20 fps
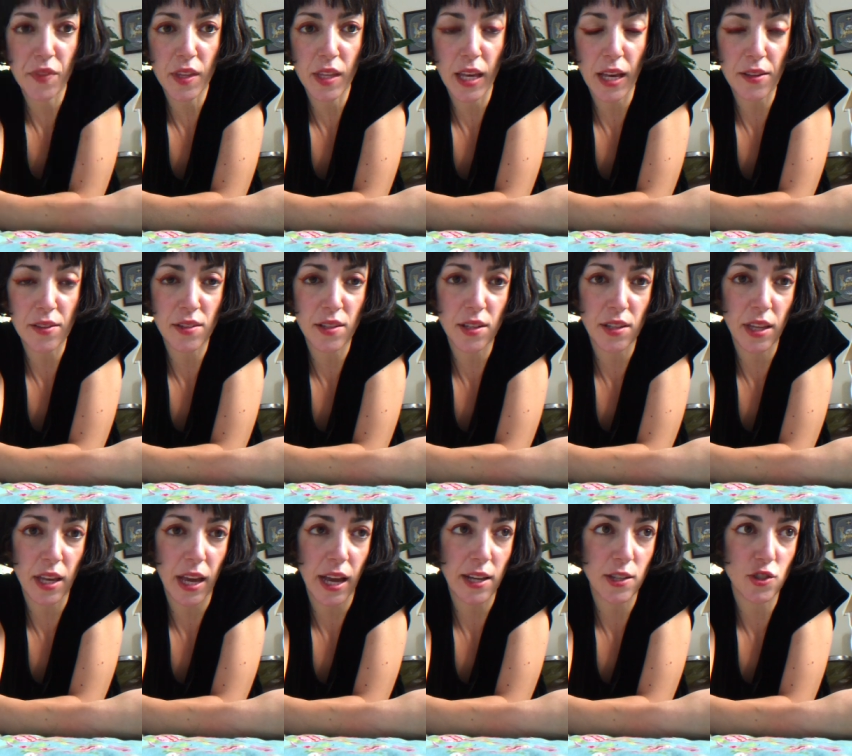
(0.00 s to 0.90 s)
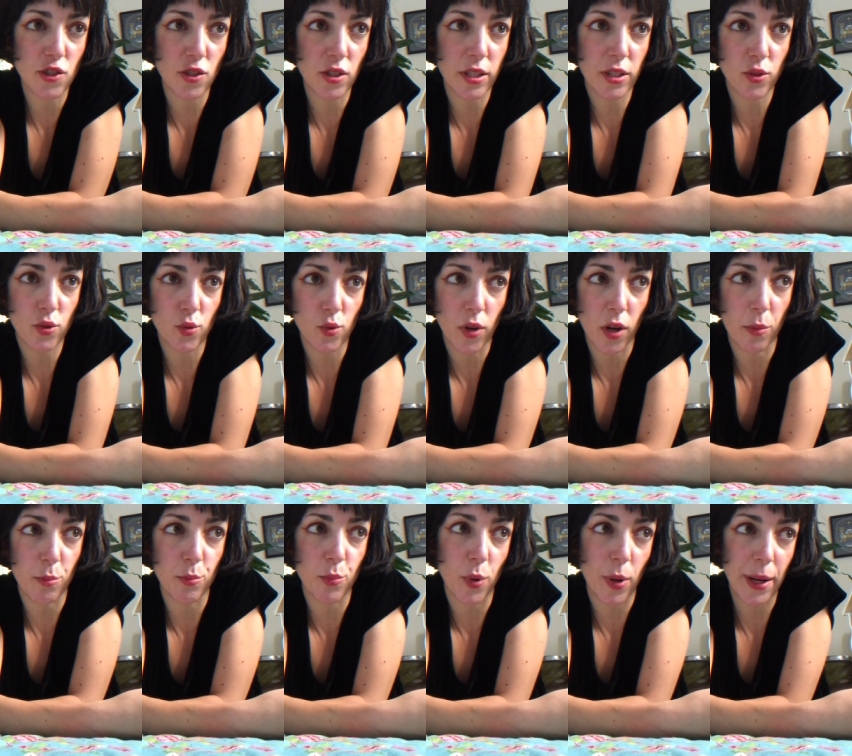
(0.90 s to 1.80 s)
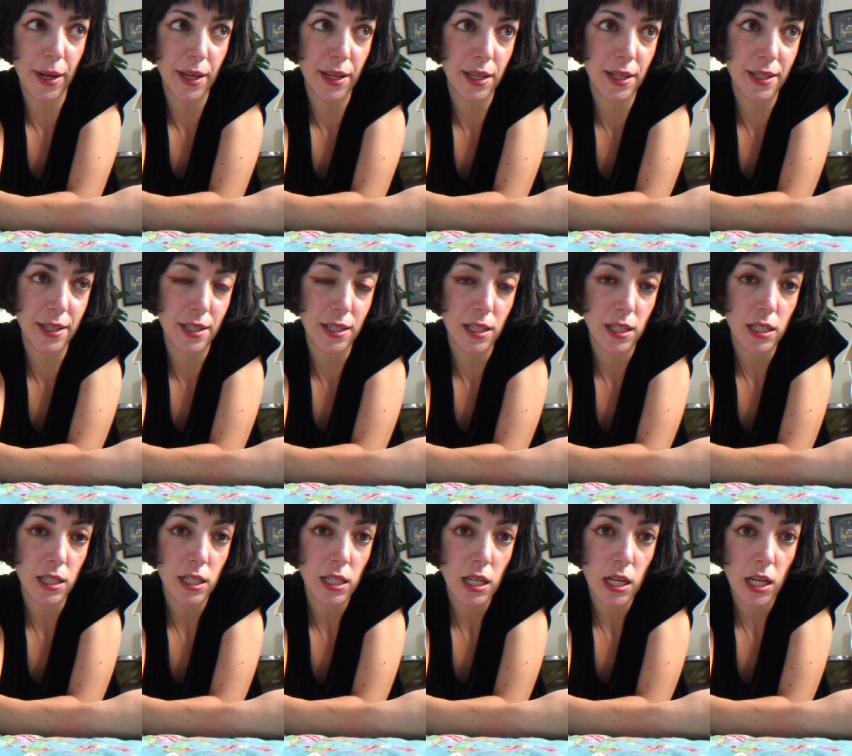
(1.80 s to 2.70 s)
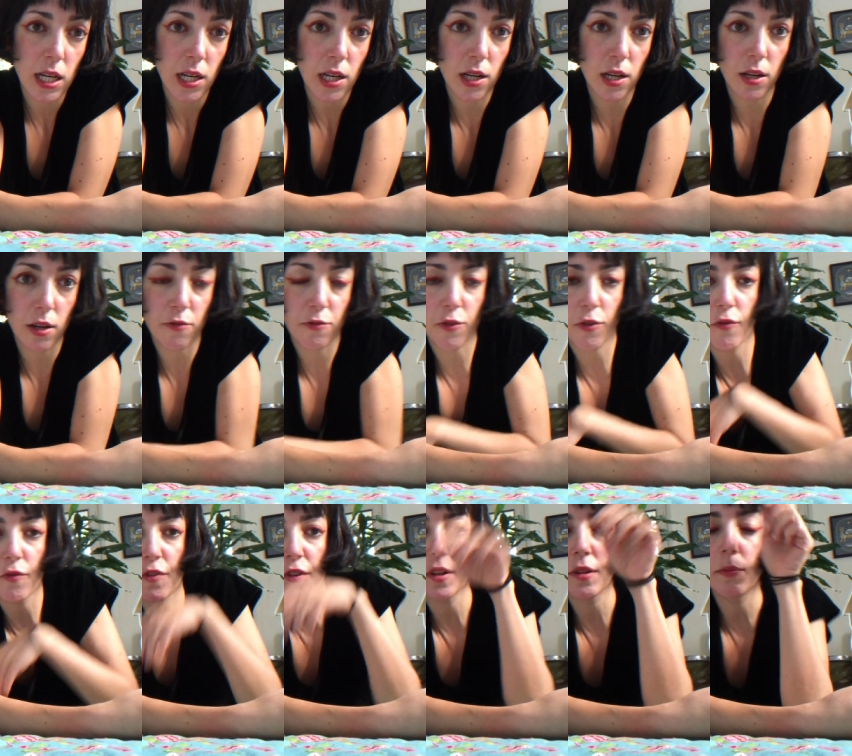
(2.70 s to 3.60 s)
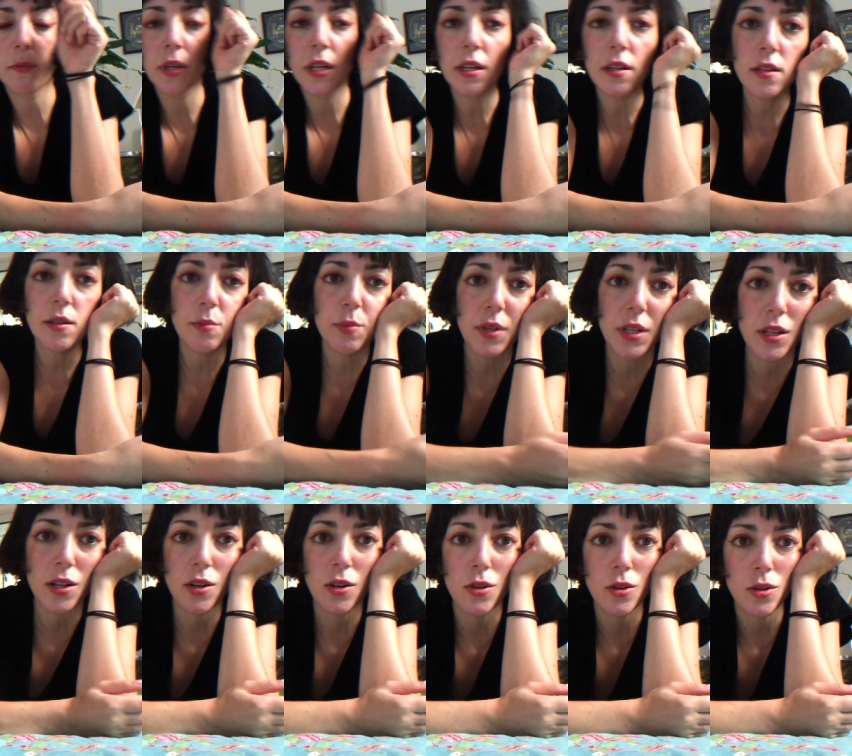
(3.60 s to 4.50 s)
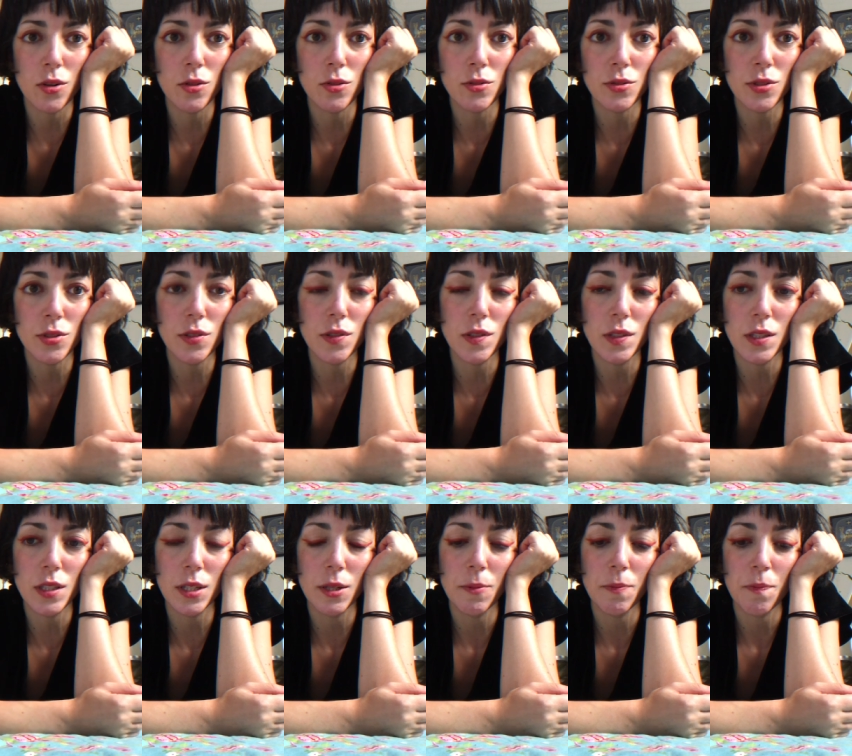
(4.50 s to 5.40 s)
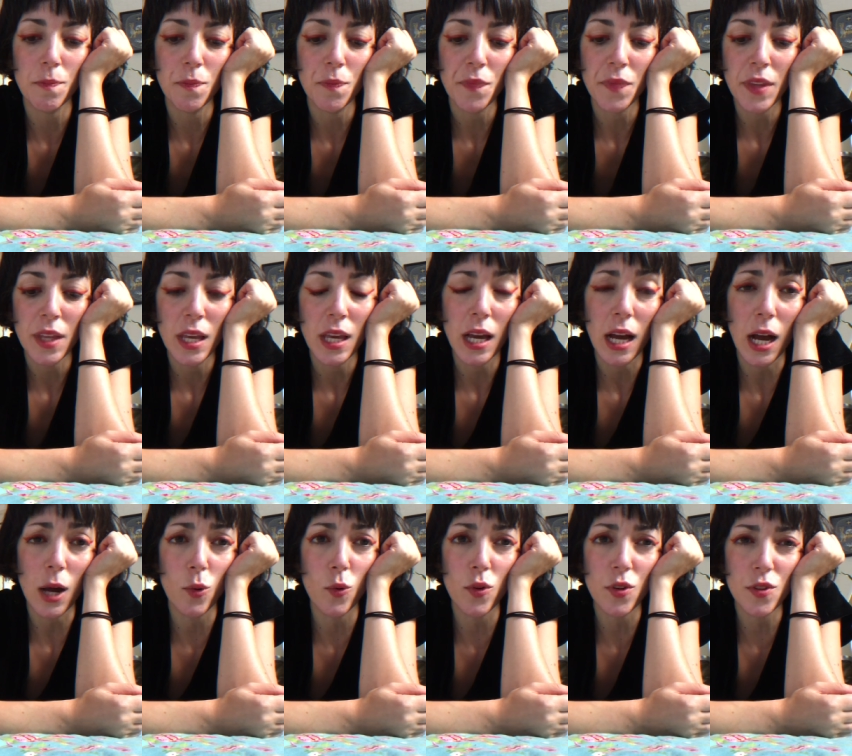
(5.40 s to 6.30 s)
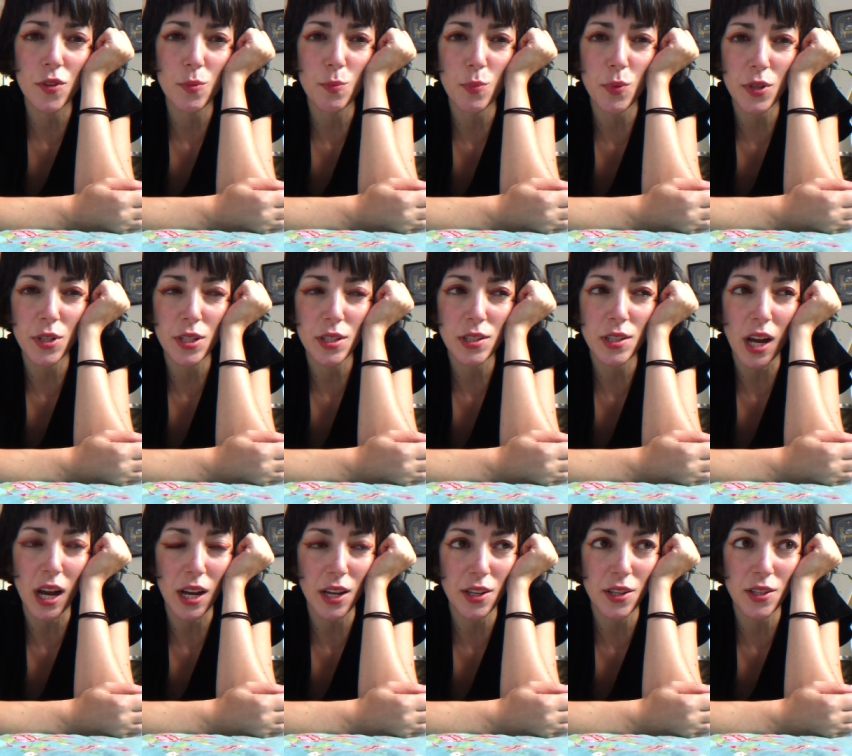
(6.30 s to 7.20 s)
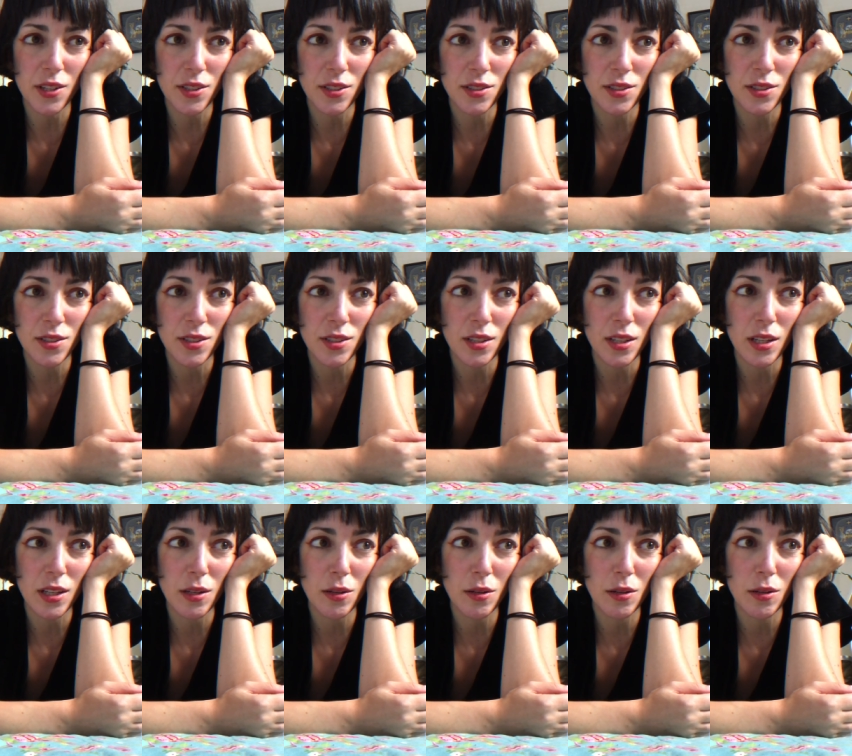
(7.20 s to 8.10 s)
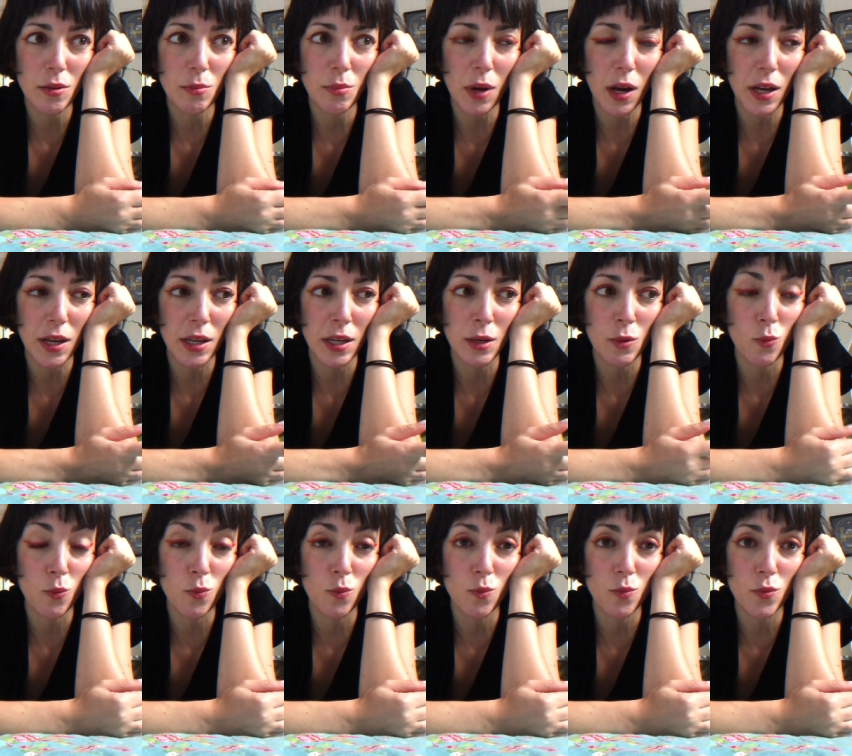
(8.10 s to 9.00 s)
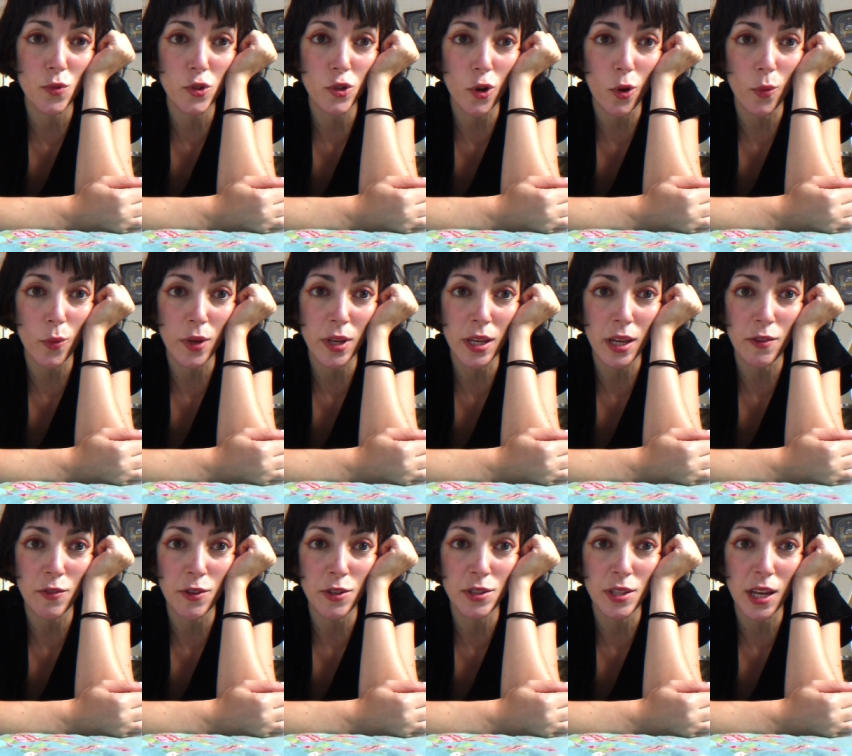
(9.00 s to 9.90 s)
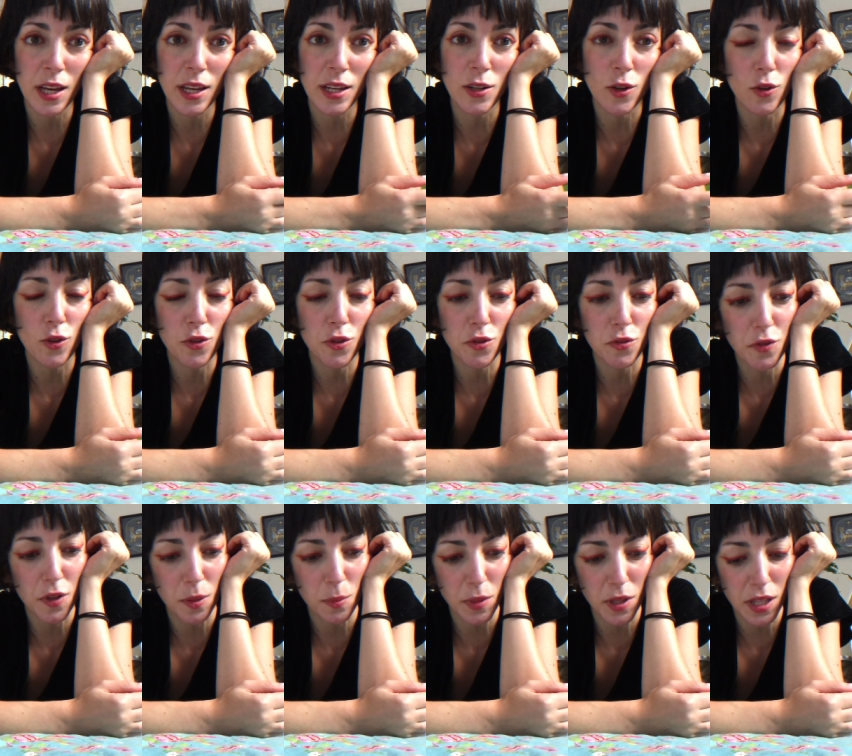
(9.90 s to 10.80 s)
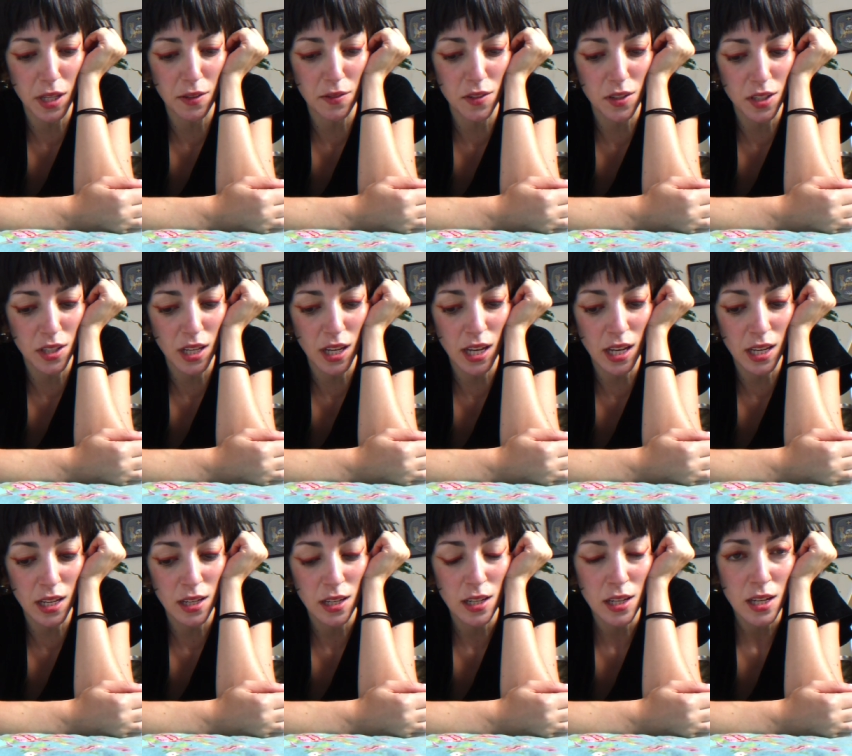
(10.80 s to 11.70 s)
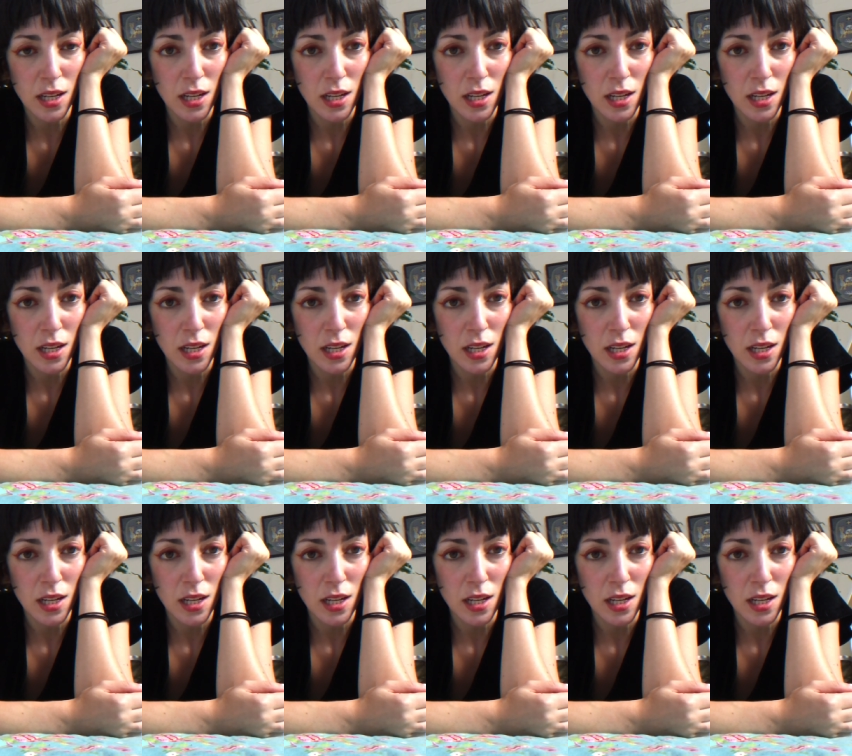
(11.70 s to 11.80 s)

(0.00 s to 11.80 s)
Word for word: Yesterday I actually took a break uh, from filming because I was pretty tired by drawing every day and also filming every day.